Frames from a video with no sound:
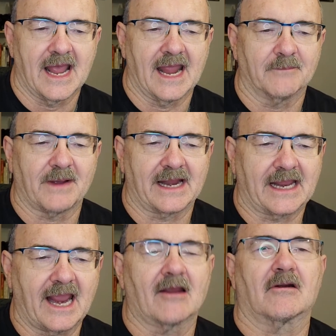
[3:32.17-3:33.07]
and by
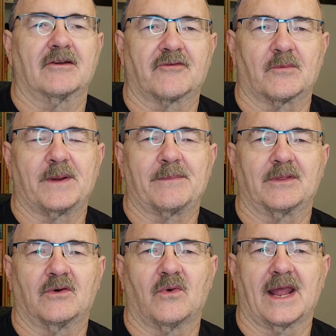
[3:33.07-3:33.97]
caring for
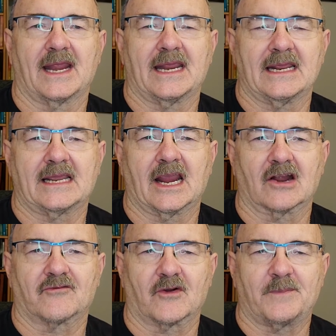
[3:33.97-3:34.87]
people the way he
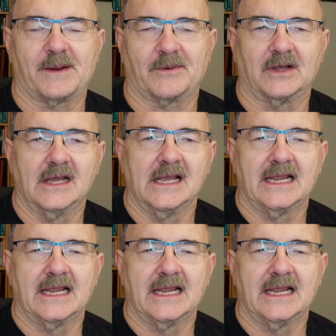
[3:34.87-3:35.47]
cared for people.